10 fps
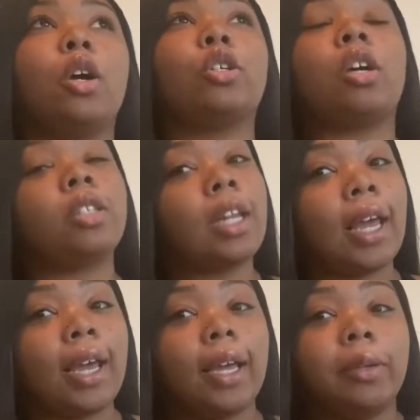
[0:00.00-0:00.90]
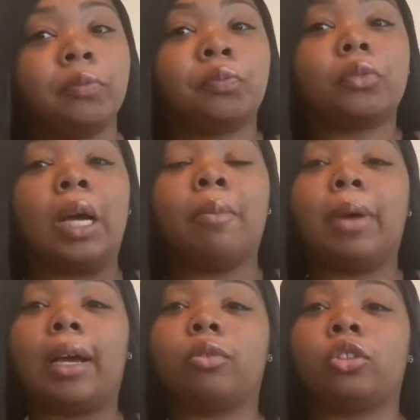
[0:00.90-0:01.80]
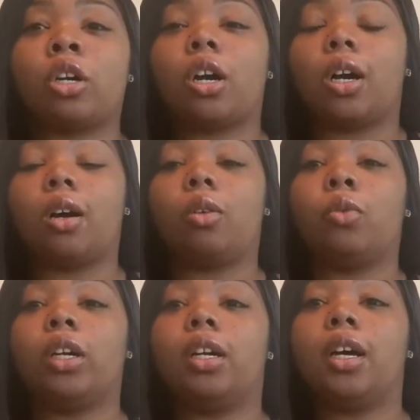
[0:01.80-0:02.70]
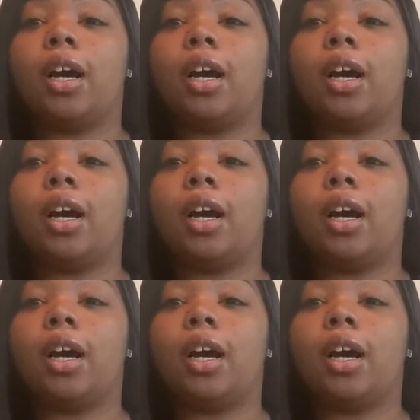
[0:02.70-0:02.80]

so today i'm back with y'all with an